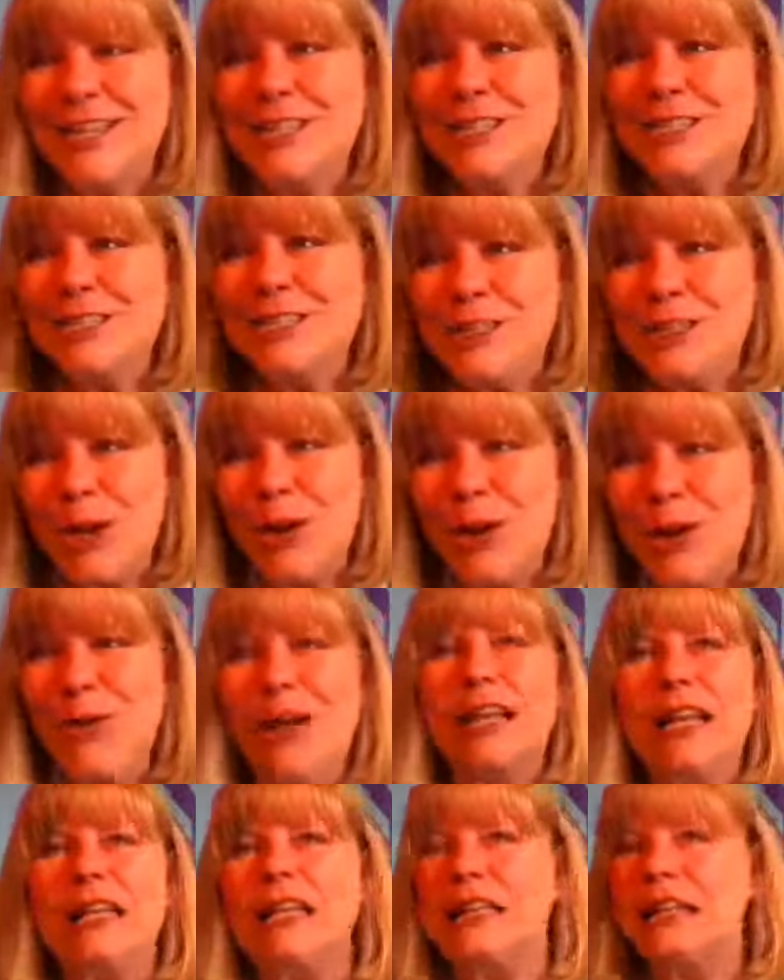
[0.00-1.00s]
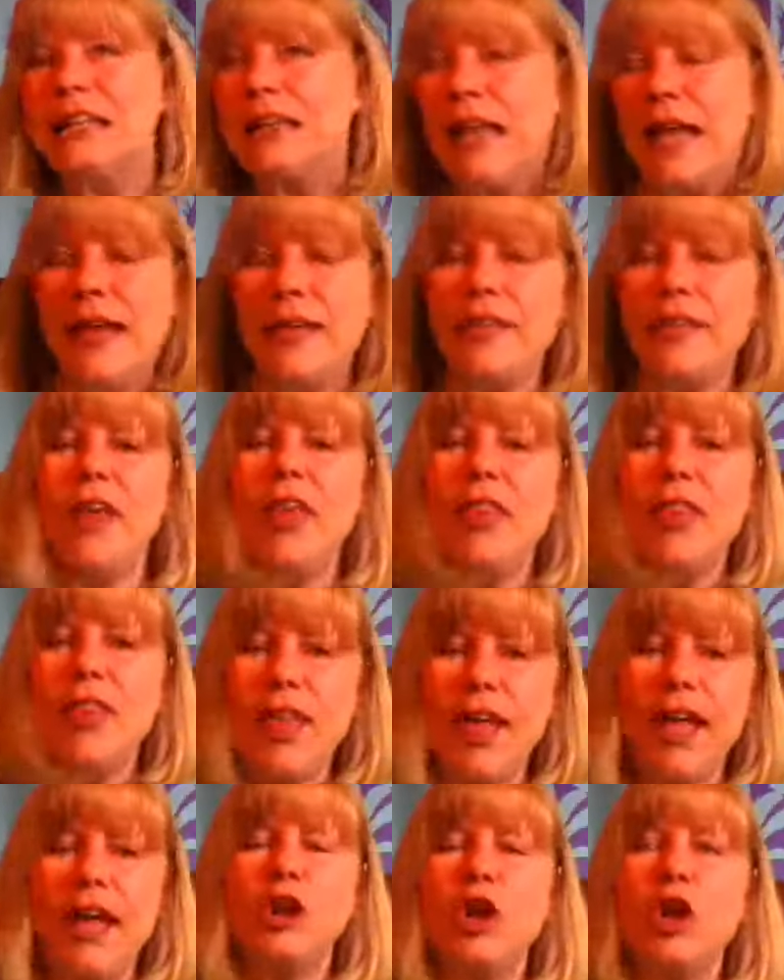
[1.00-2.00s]
So let
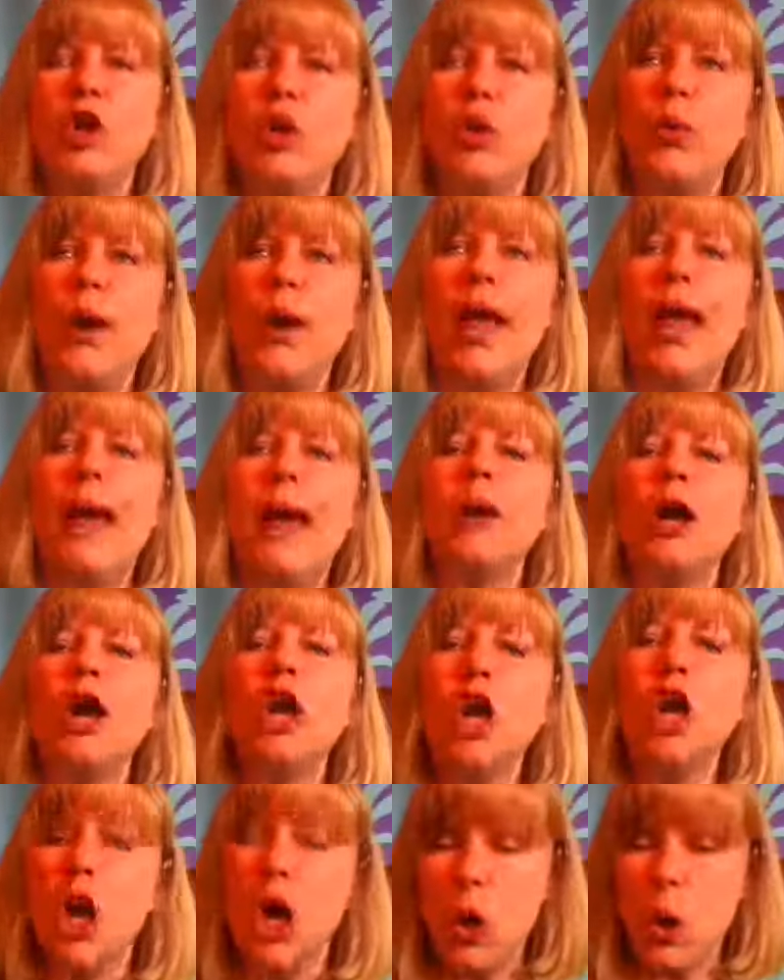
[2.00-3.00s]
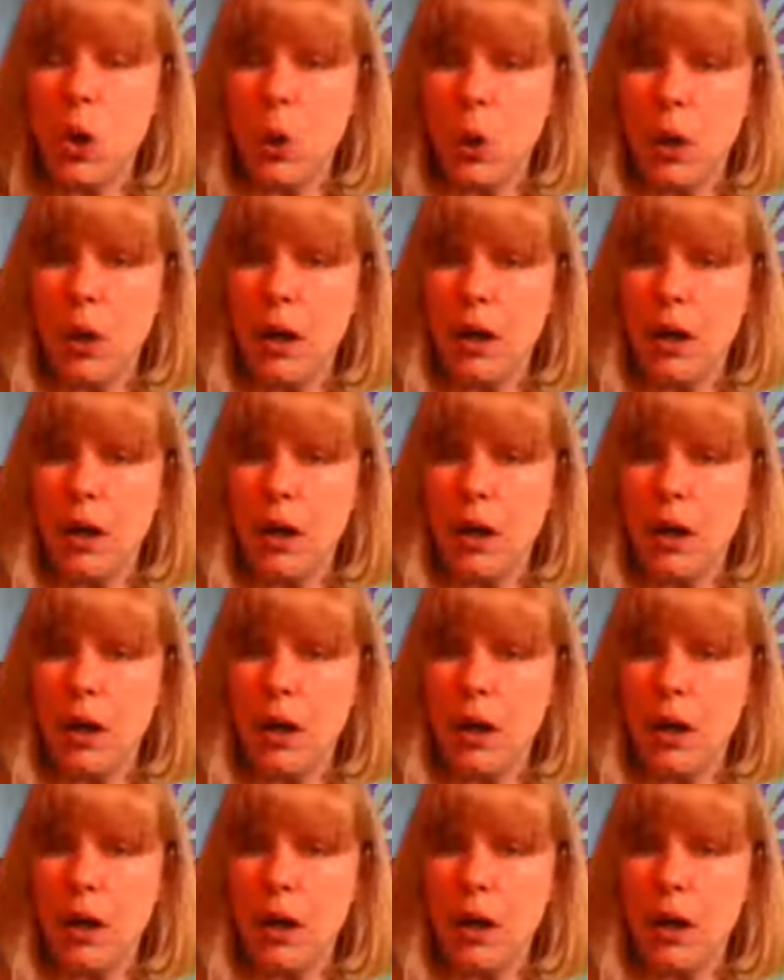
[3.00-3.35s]
that crap go.